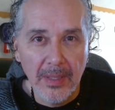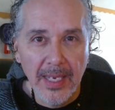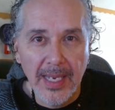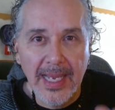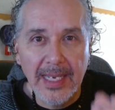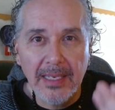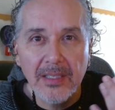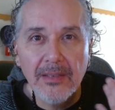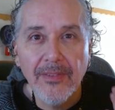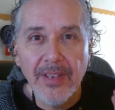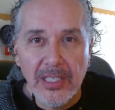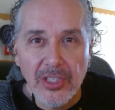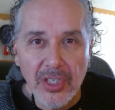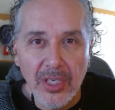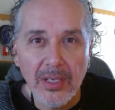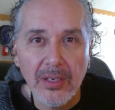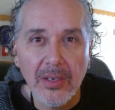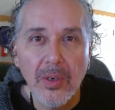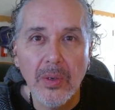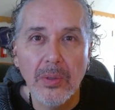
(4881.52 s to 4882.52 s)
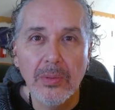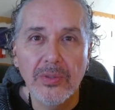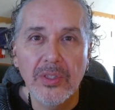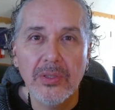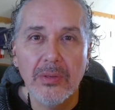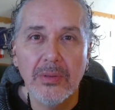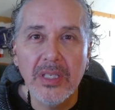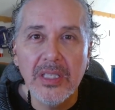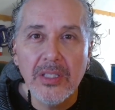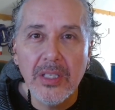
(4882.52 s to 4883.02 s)
activation codes
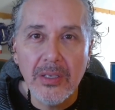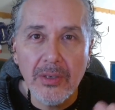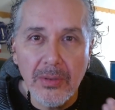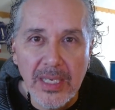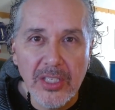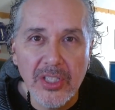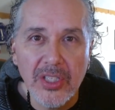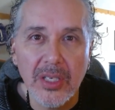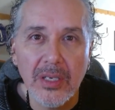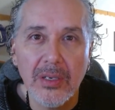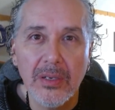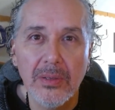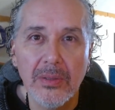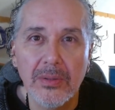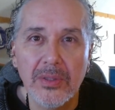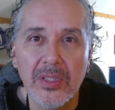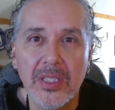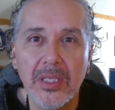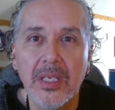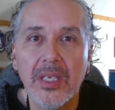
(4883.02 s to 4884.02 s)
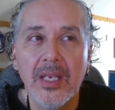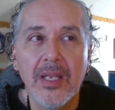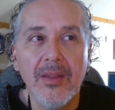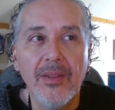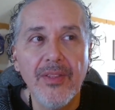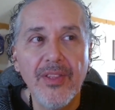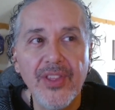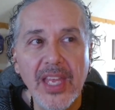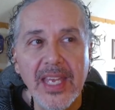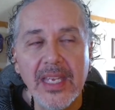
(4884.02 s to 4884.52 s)
or integration codes,
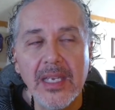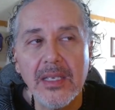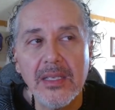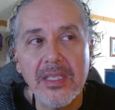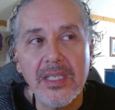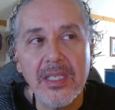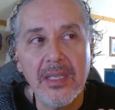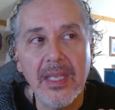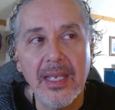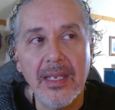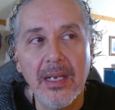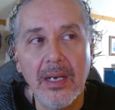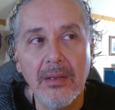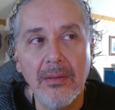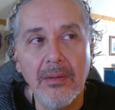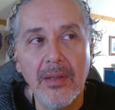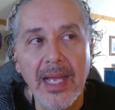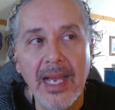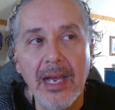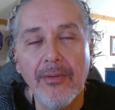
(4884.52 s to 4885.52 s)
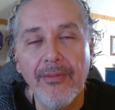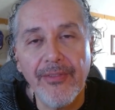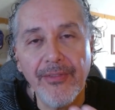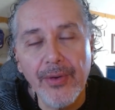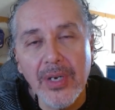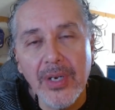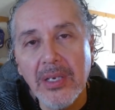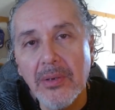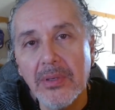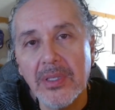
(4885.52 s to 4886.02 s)
things that allow,
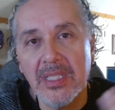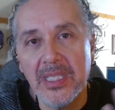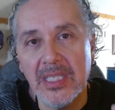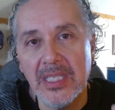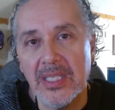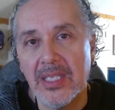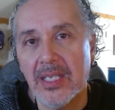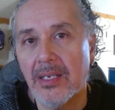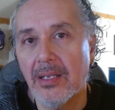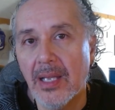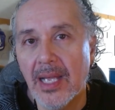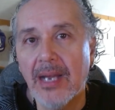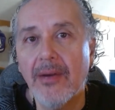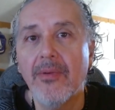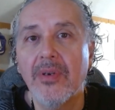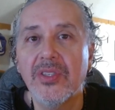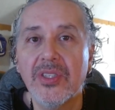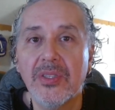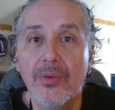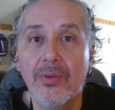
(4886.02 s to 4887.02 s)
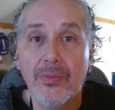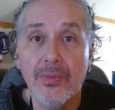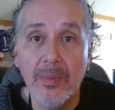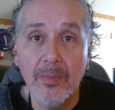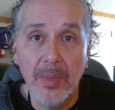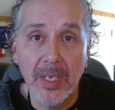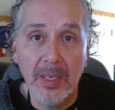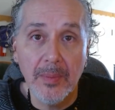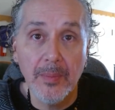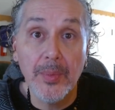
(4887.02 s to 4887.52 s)
frequencies that allow us to
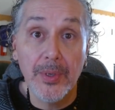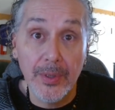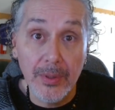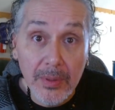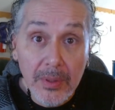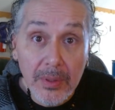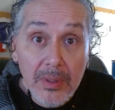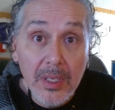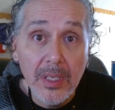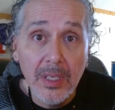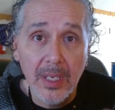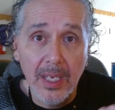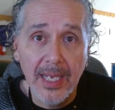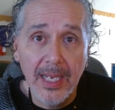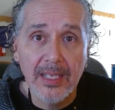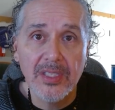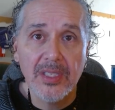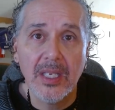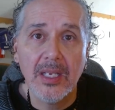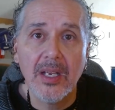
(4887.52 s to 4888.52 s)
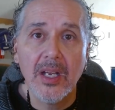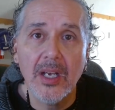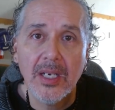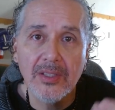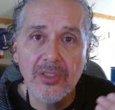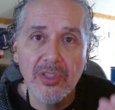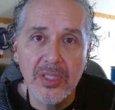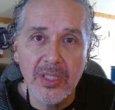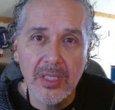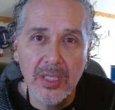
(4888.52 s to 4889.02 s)
remember as
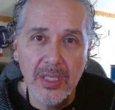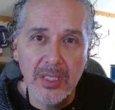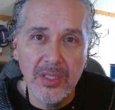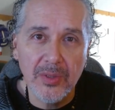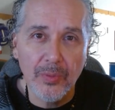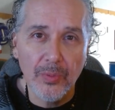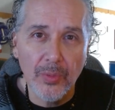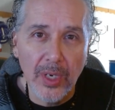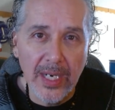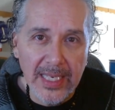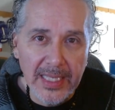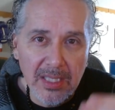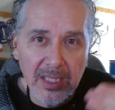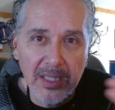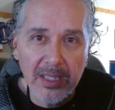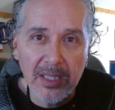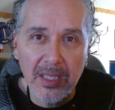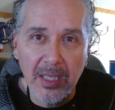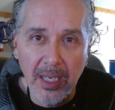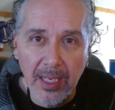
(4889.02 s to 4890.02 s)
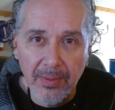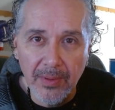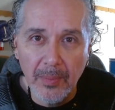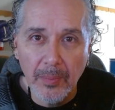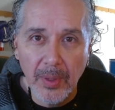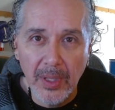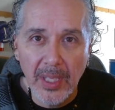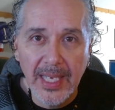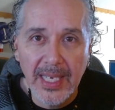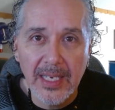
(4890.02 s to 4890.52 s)
consciousness rises on the
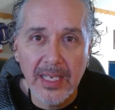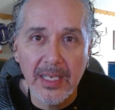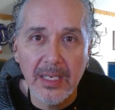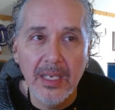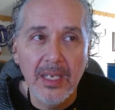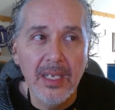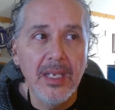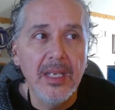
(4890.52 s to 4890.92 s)
planet.